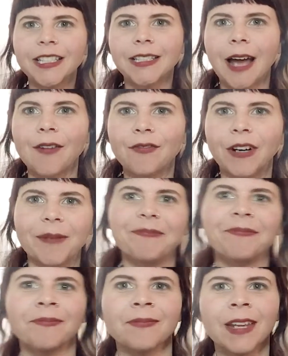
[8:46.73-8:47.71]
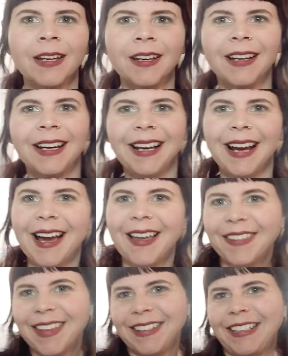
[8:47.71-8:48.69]
Not fun.
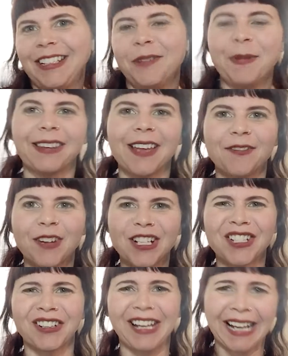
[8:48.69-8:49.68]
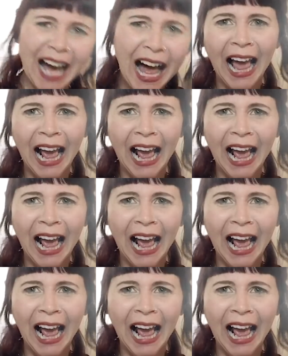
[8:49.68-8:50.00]
And then you make that face, you're like,